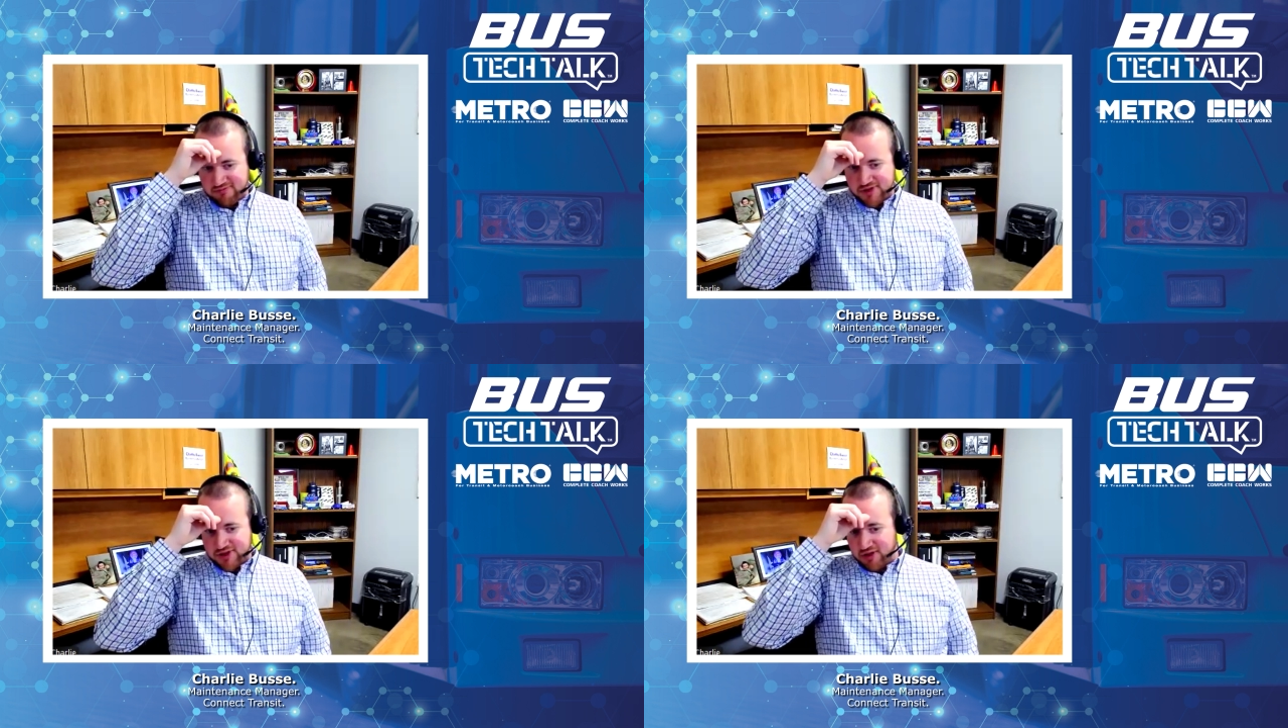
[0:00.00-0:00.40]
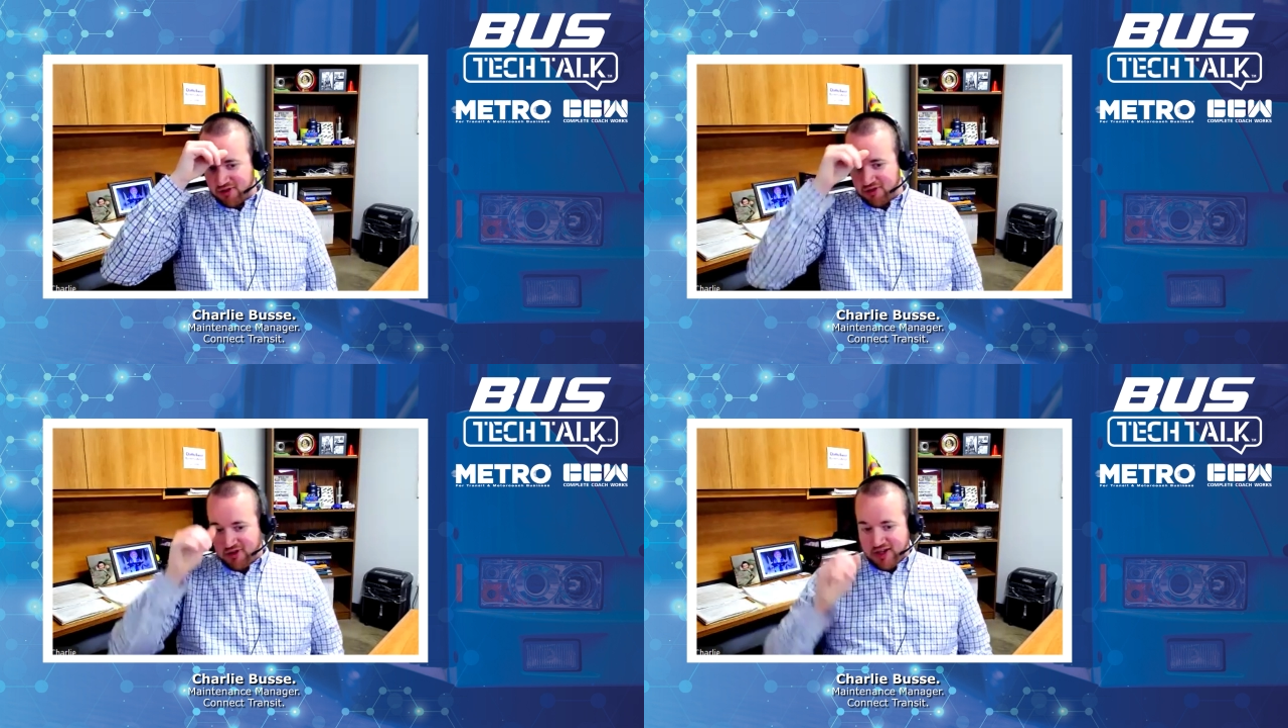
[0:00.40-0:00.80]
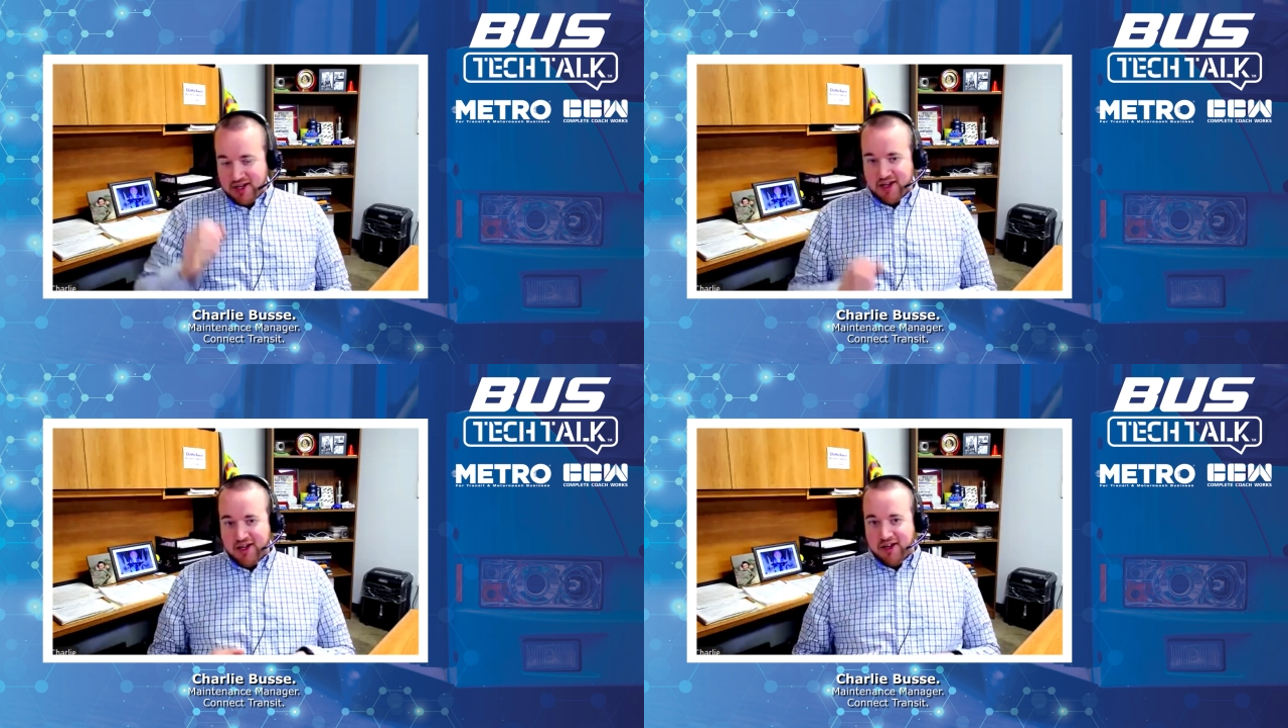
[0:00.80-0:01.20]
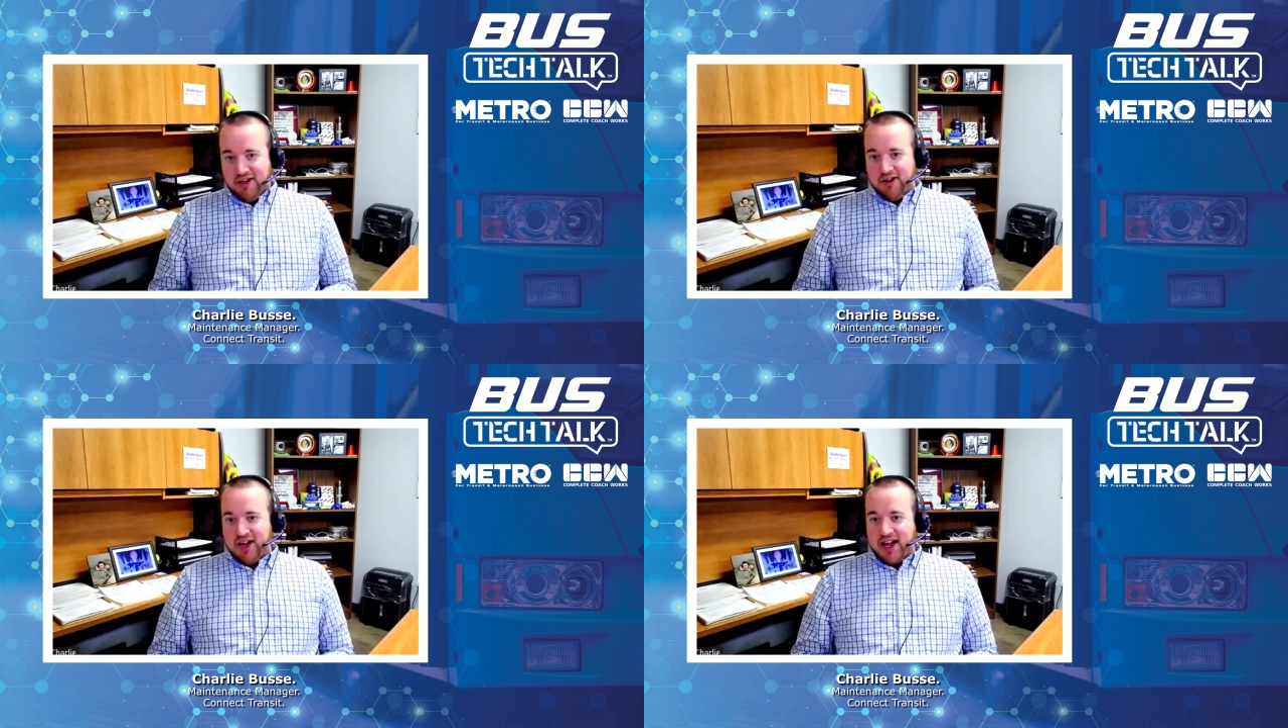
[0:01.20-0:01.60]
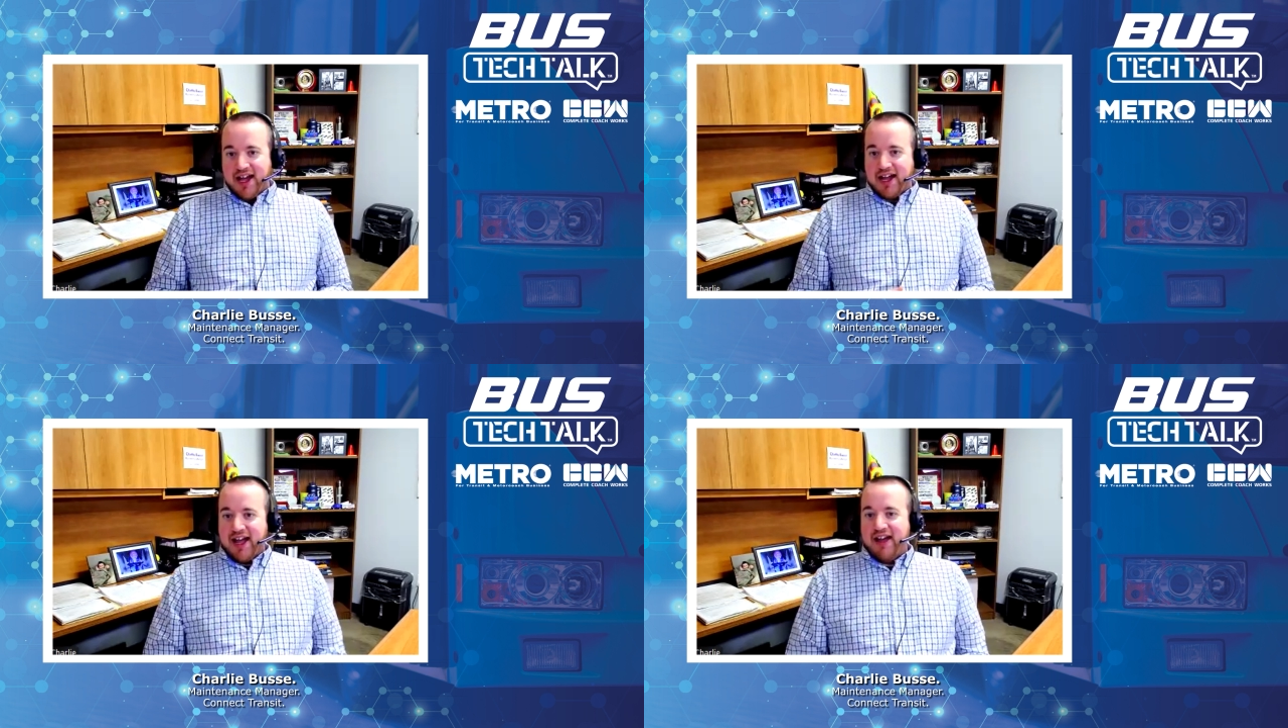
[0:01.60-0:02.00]
so
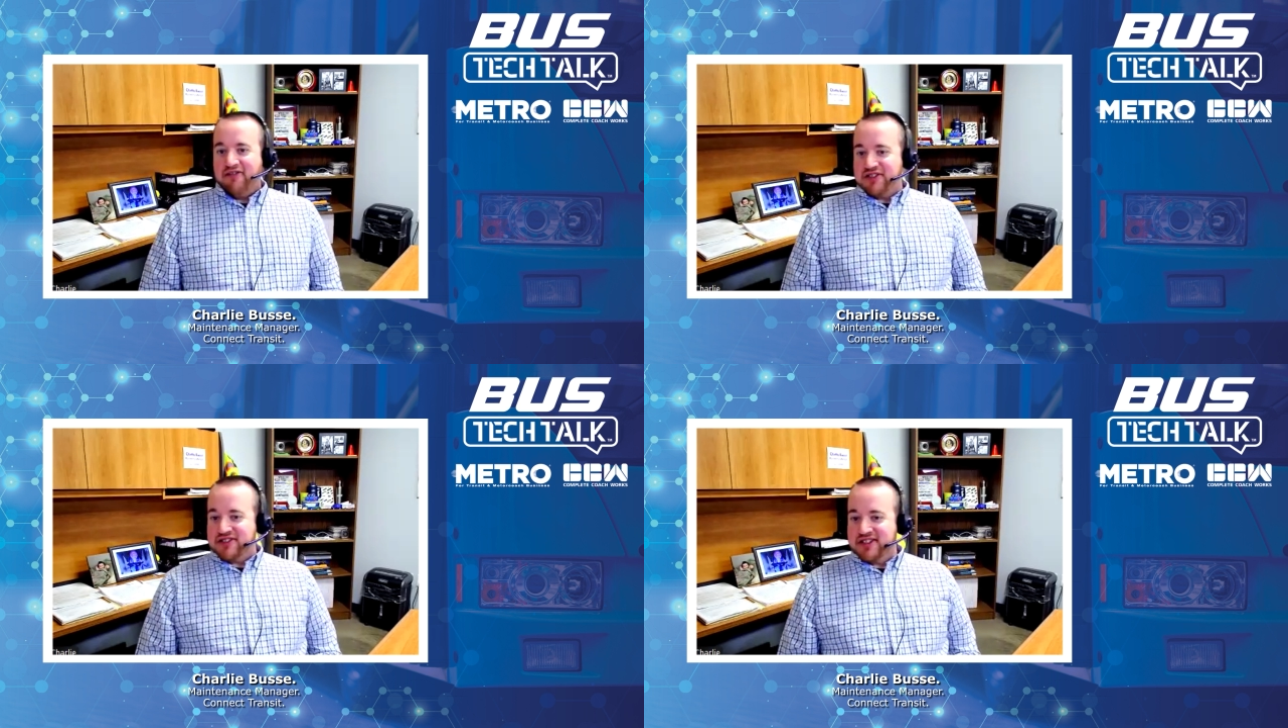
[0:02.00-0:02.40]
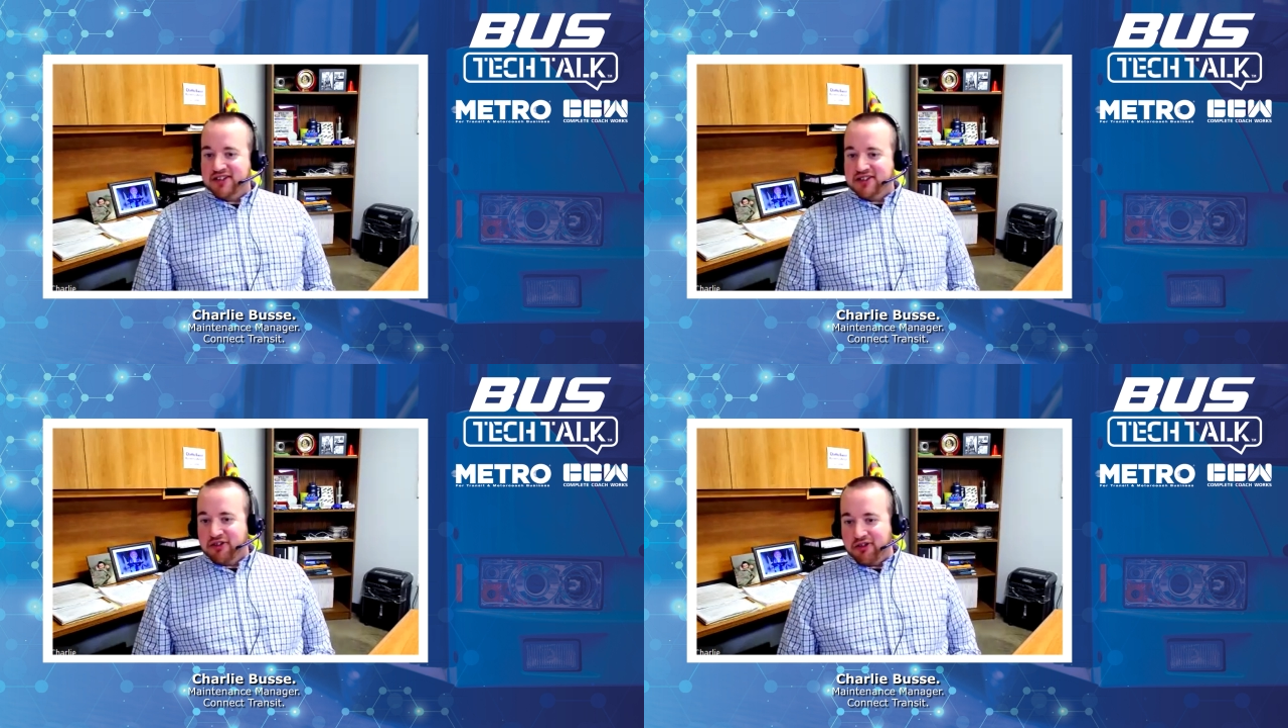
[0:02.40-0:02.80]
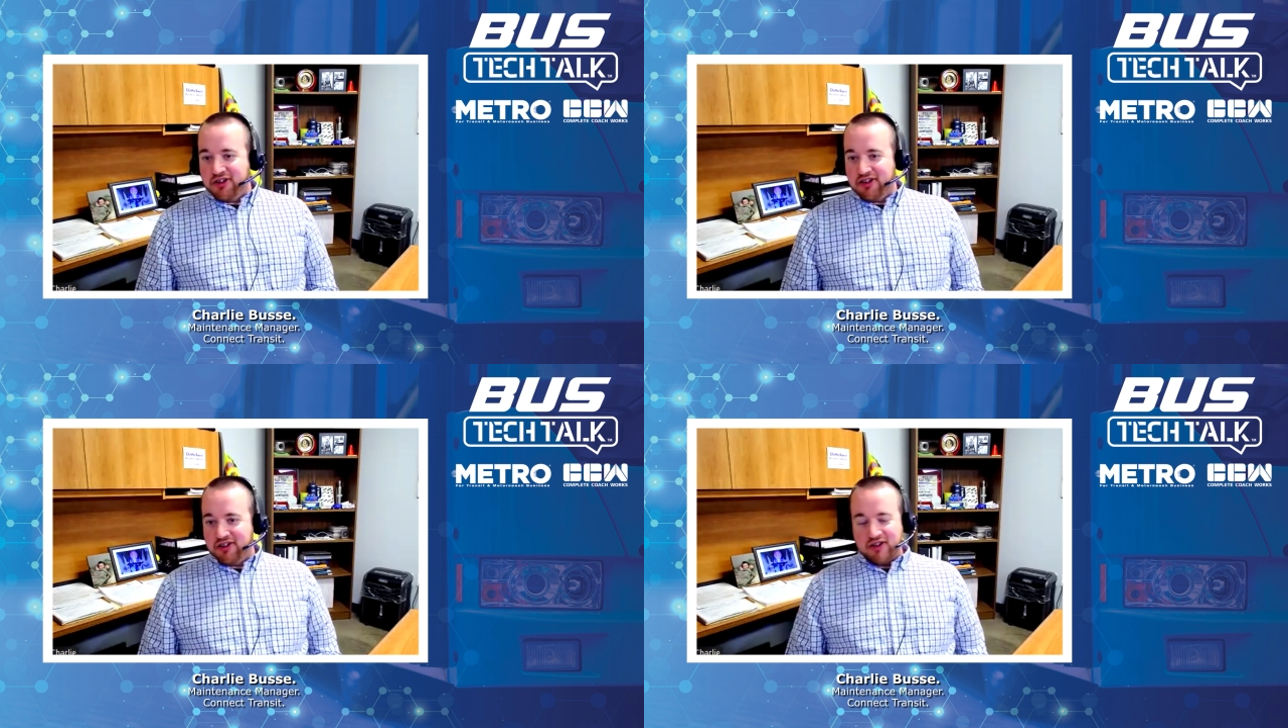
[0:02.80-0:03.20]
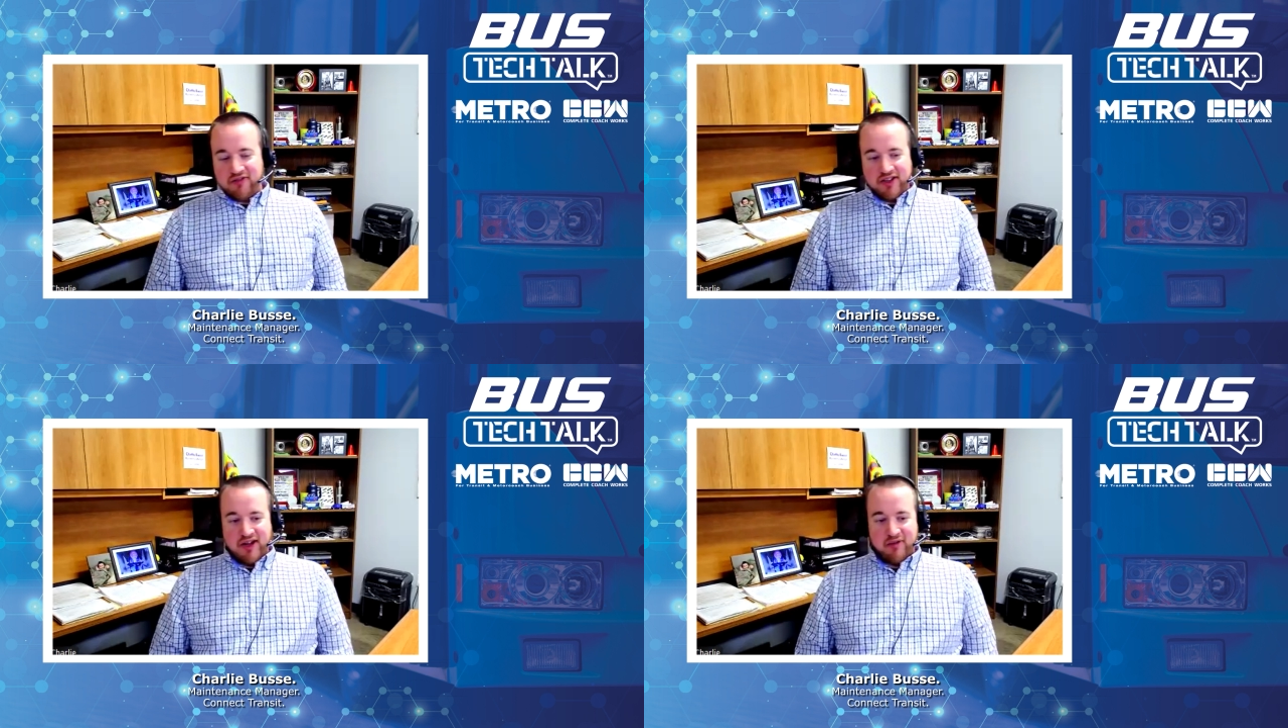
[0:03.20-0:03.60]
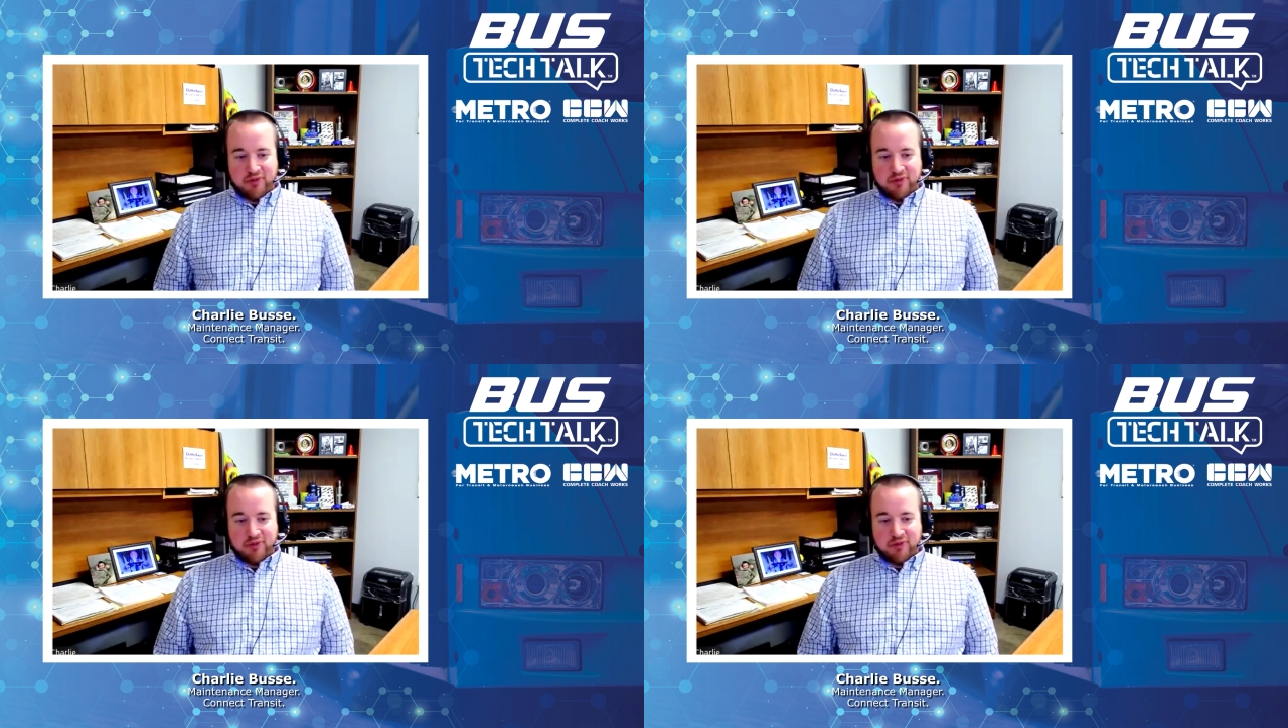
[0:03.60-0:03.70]
I haven't seen the learning curve yet,